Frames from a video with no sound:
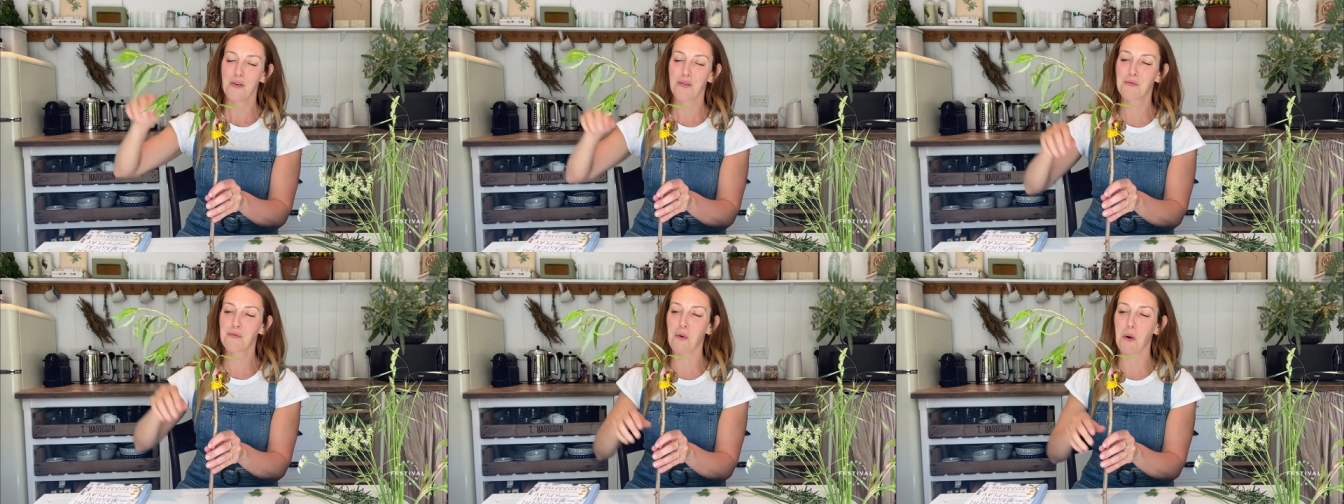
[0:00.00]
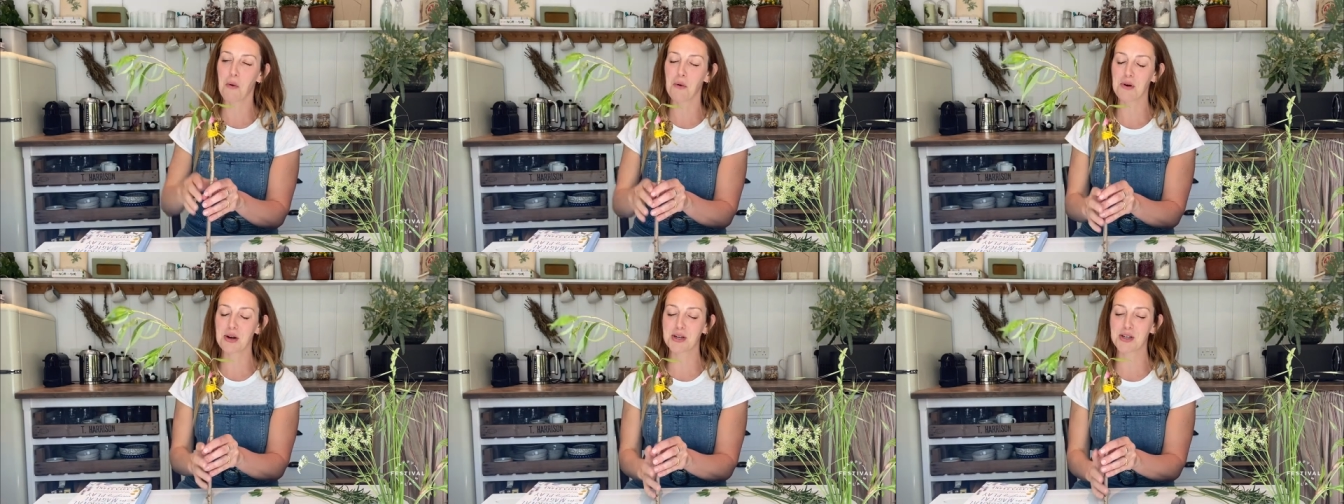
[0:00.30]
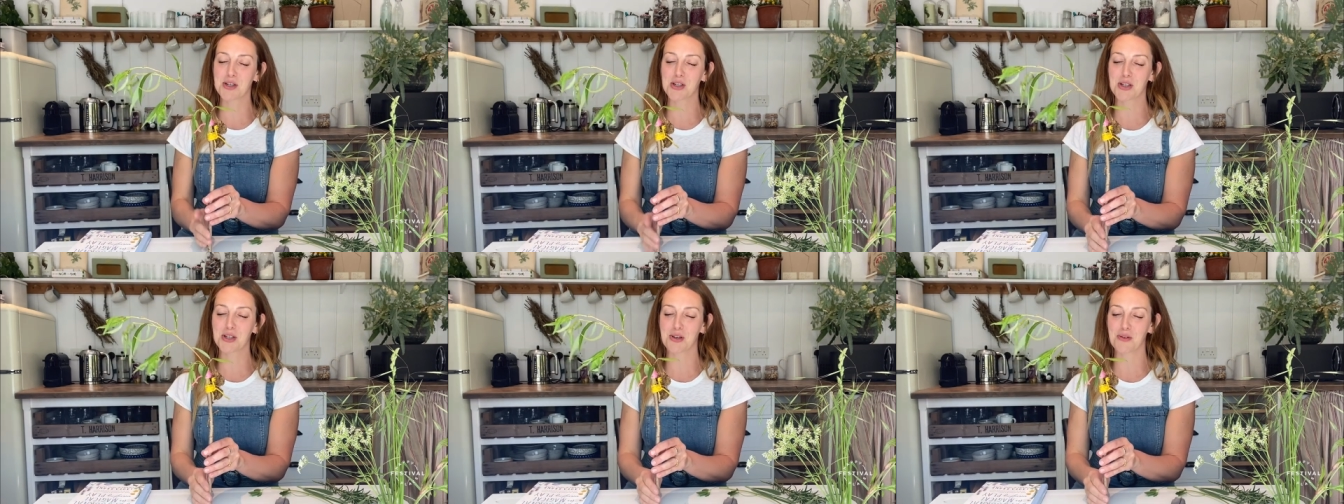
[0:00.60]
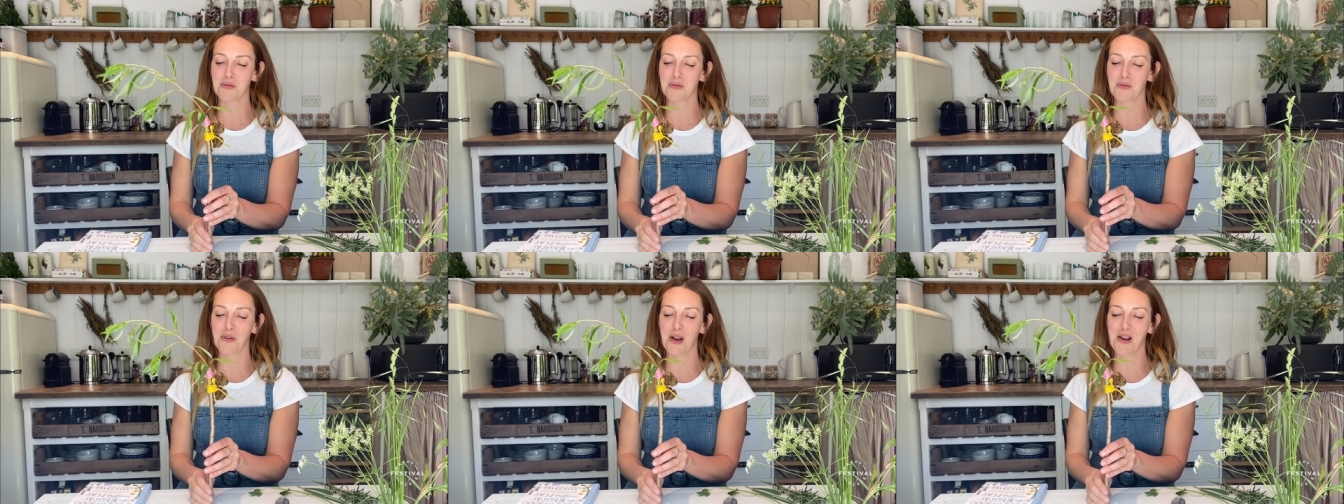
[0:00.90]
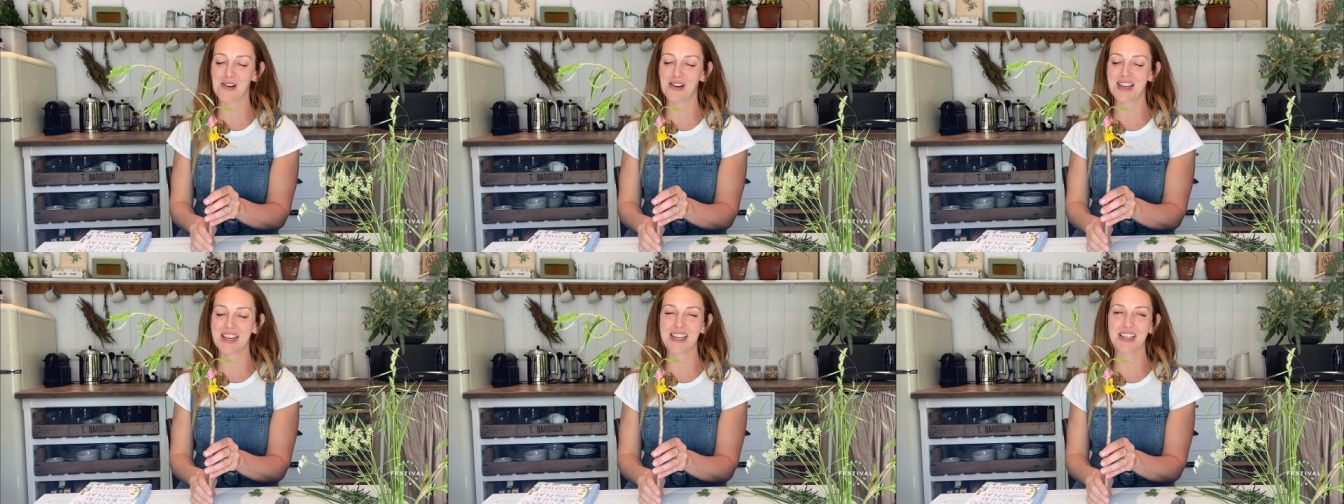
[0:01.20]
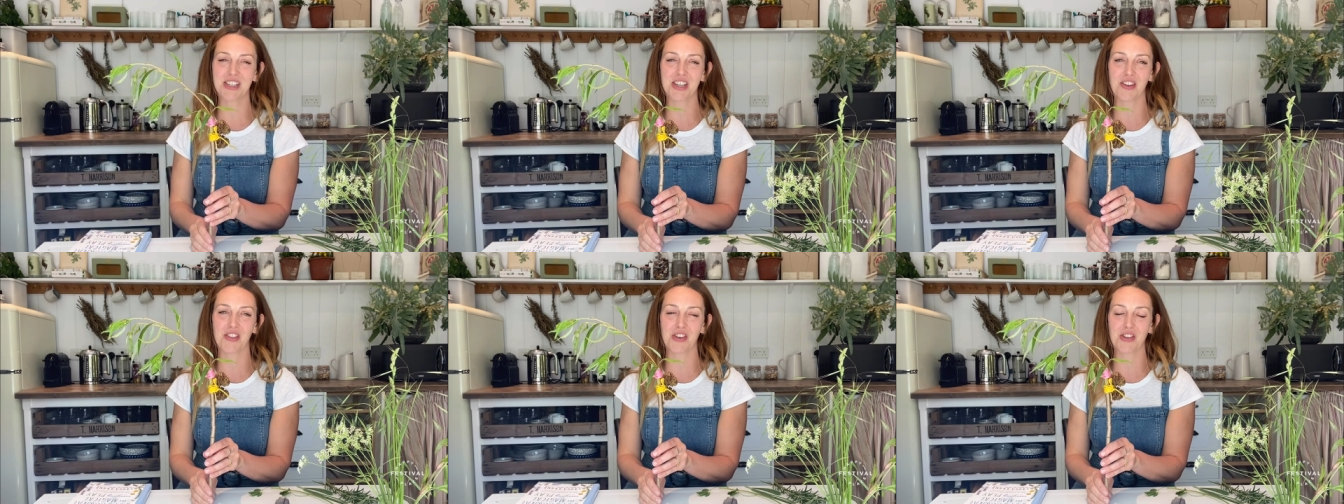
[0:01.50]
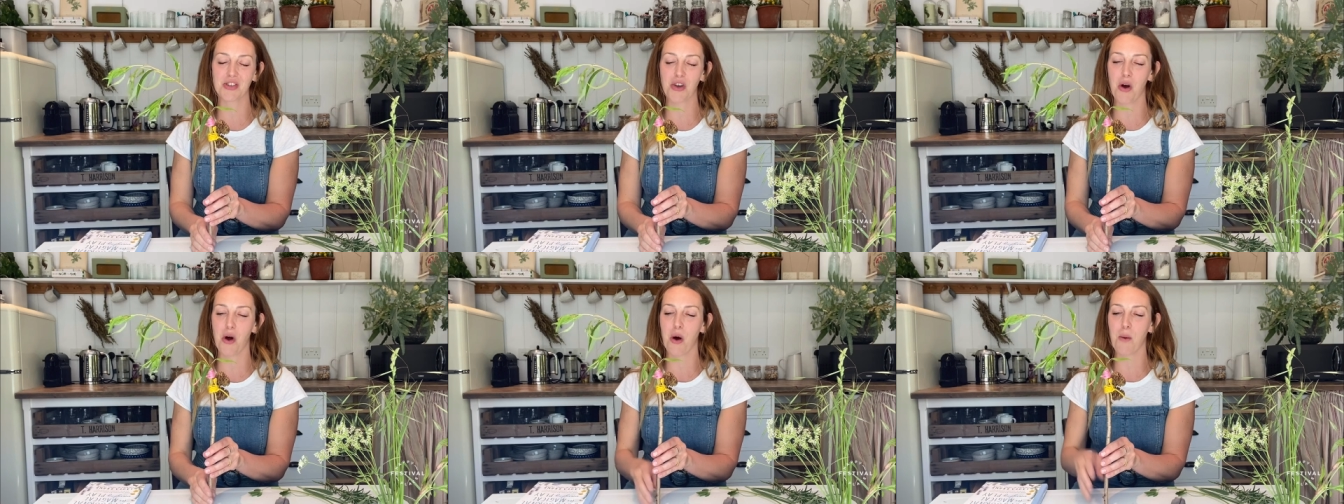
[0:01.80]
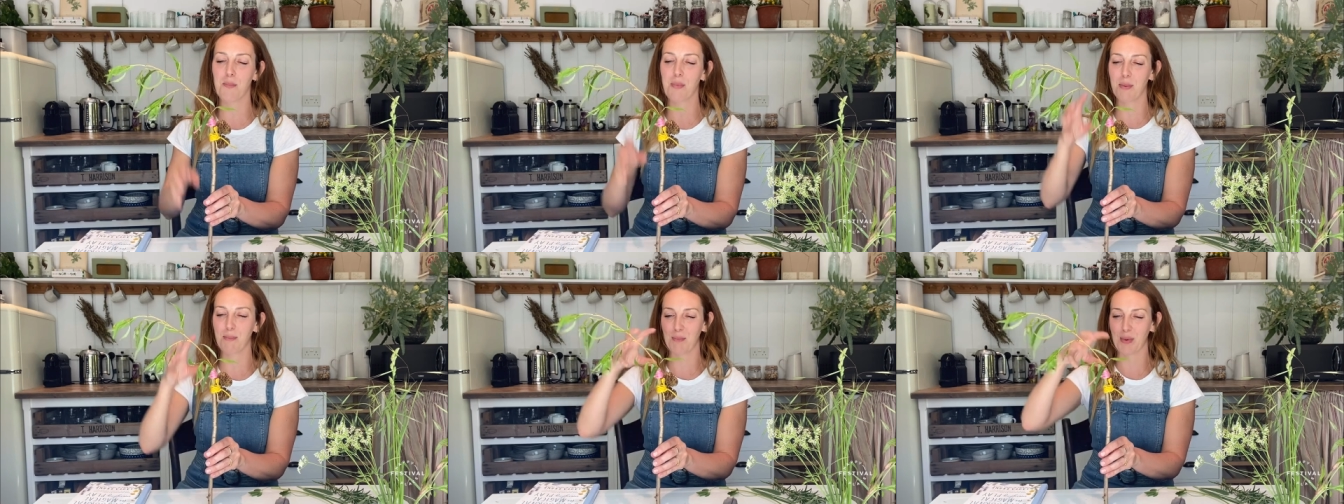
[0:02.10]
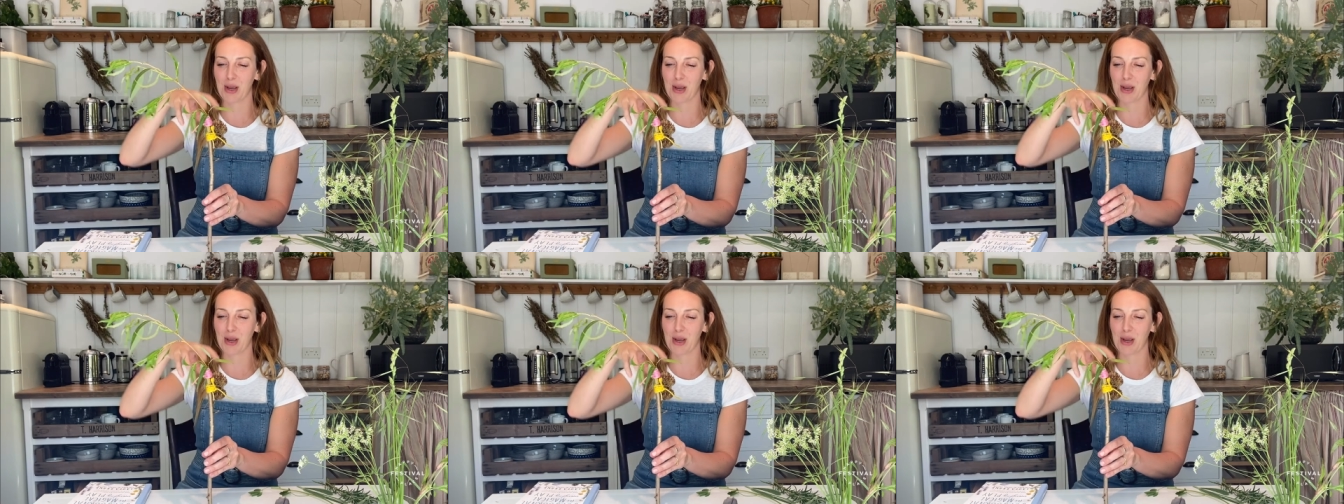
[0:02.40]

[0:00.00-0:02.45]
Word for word: foraged foliage at the top